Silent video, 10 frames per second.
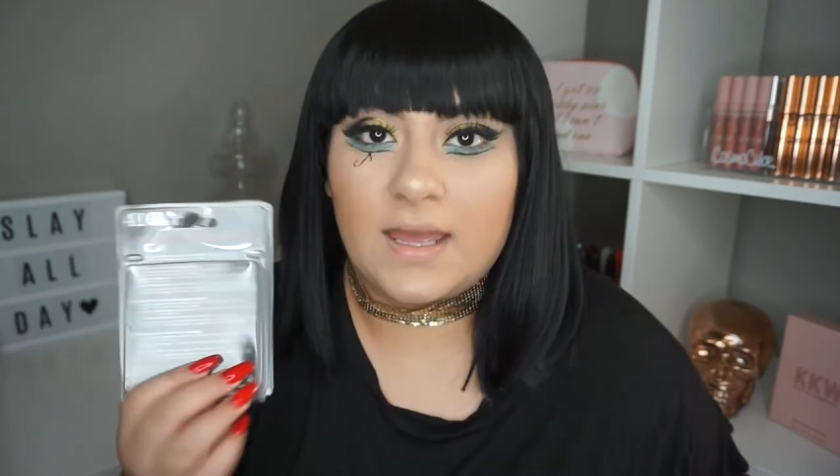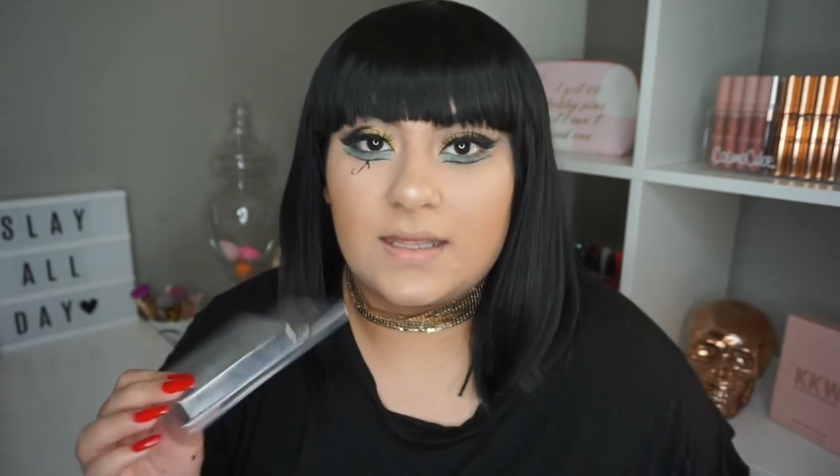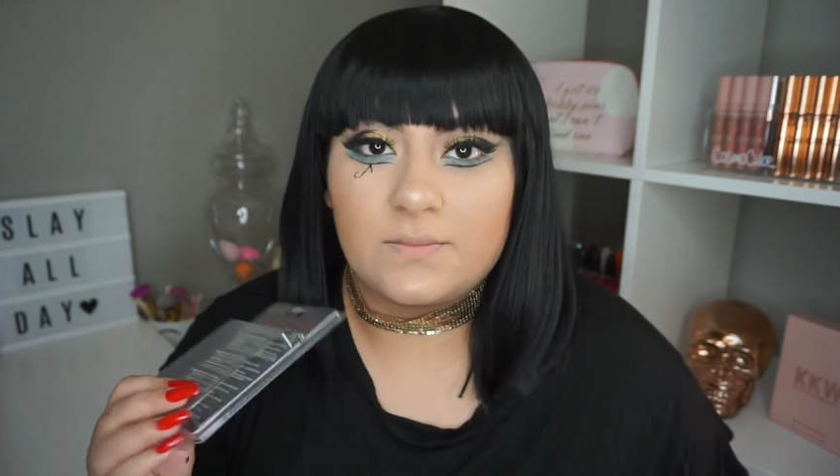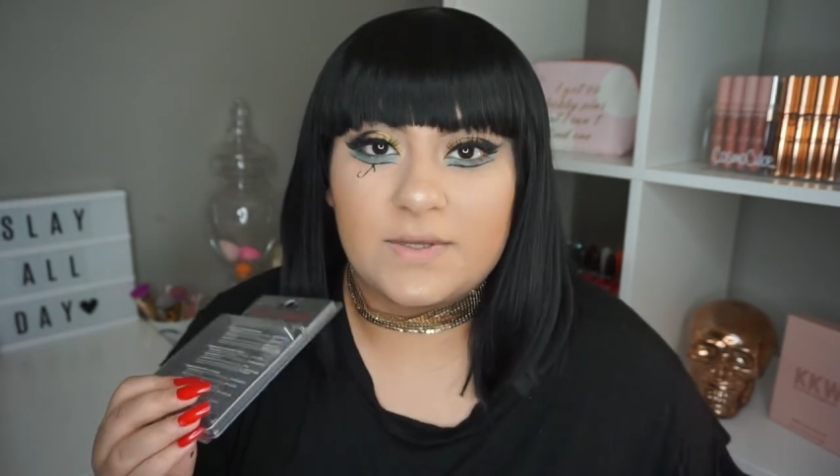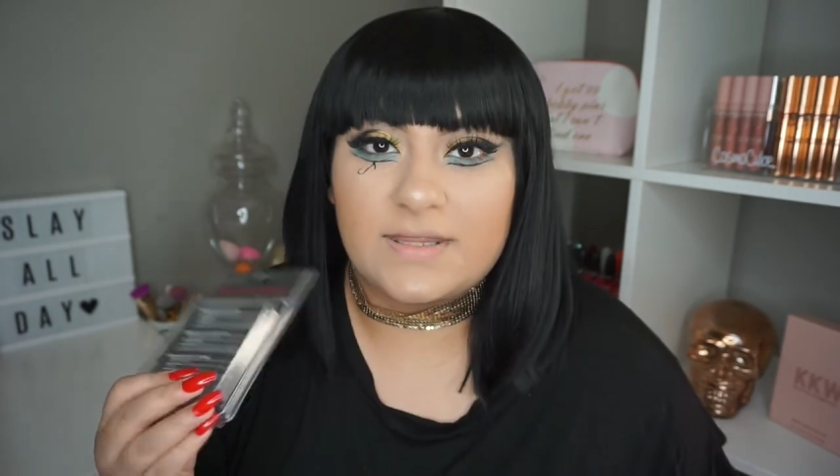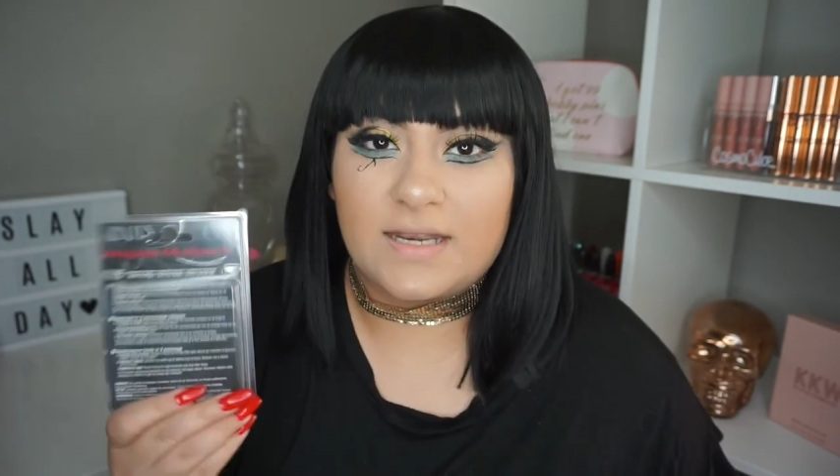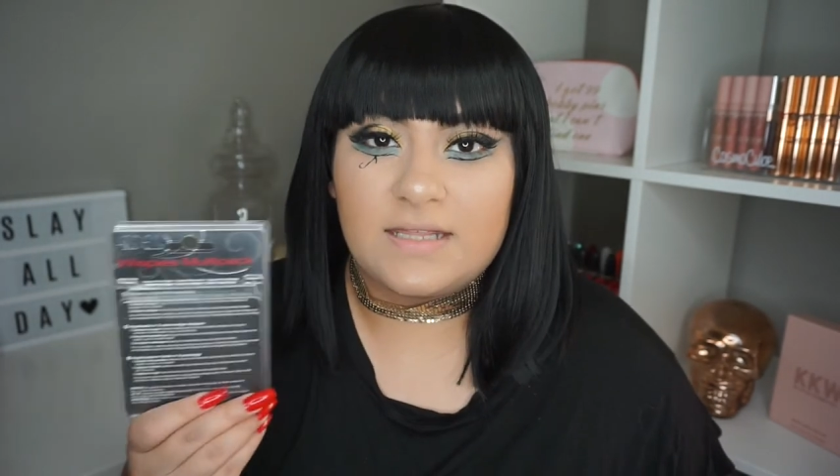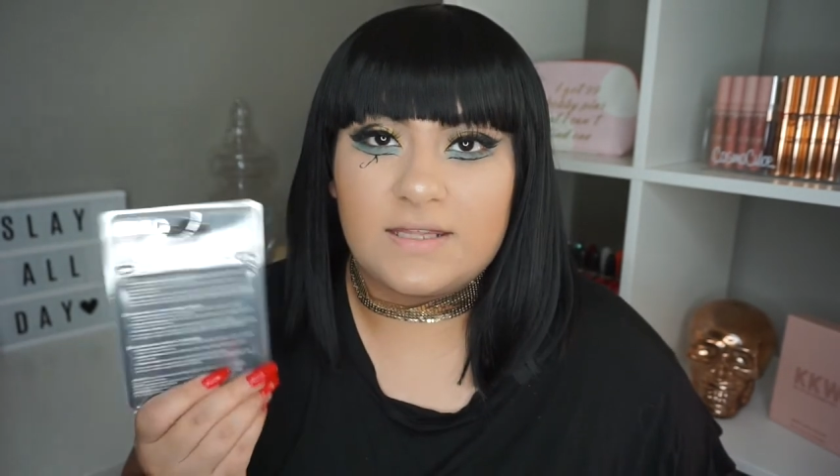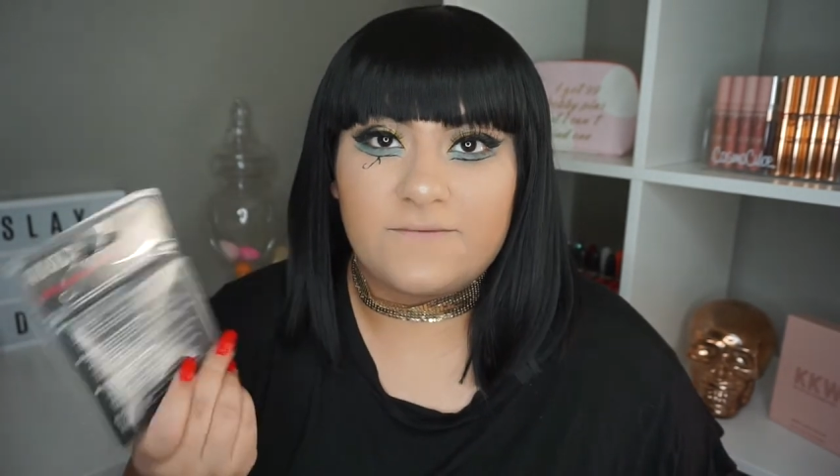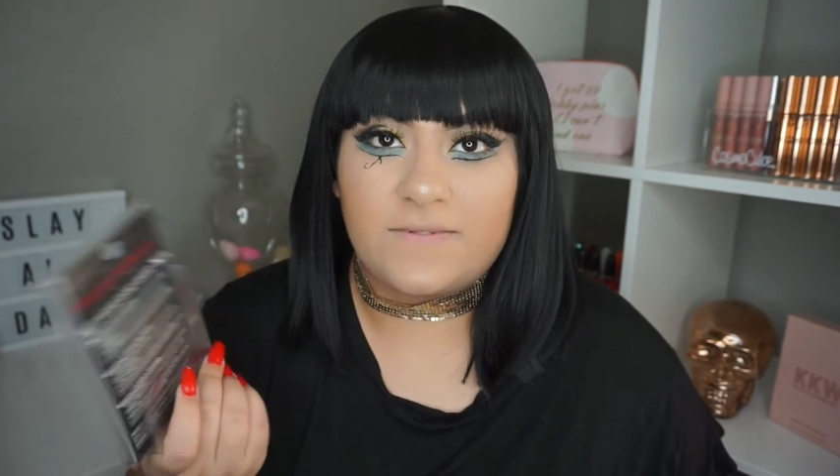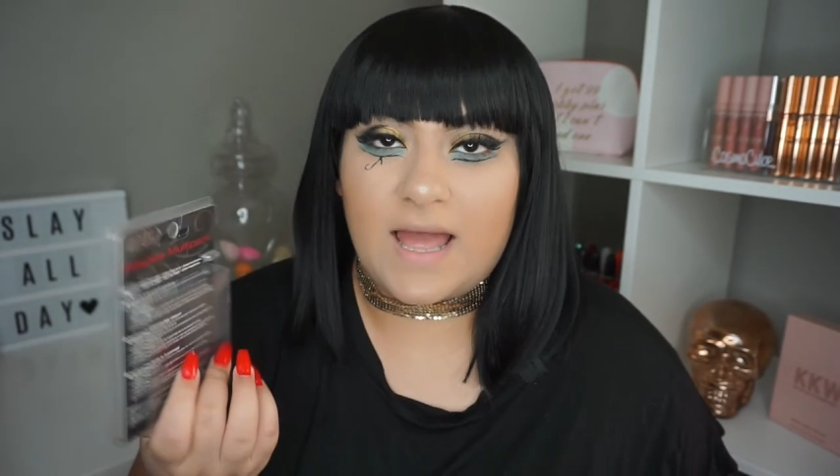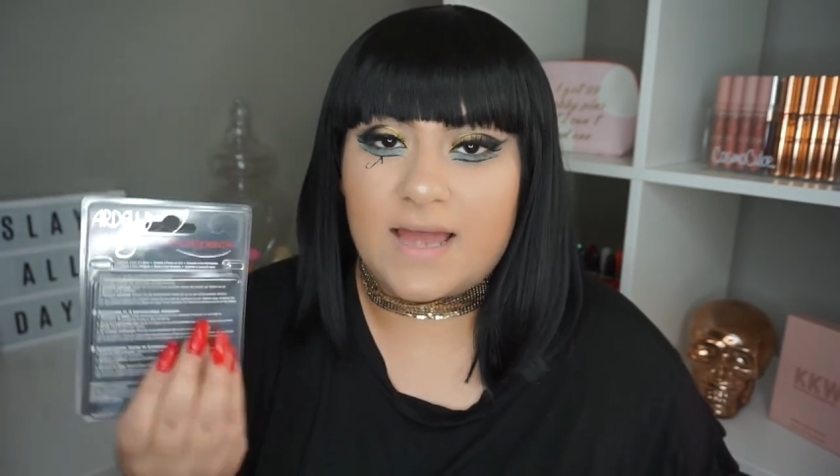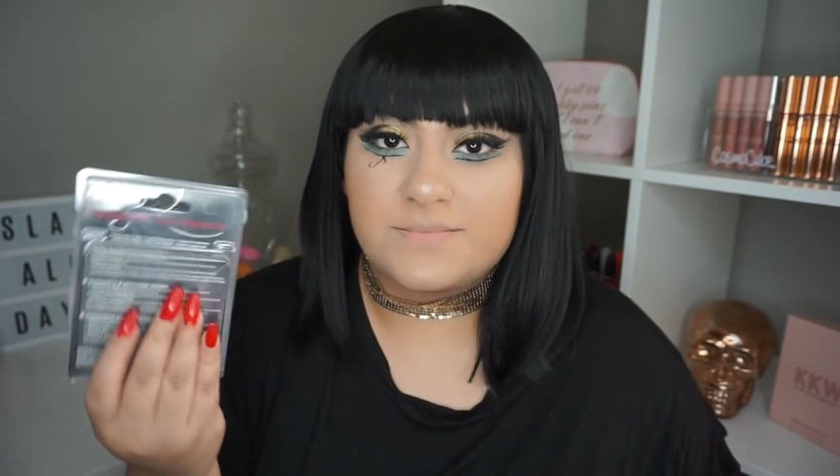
And with anything flat,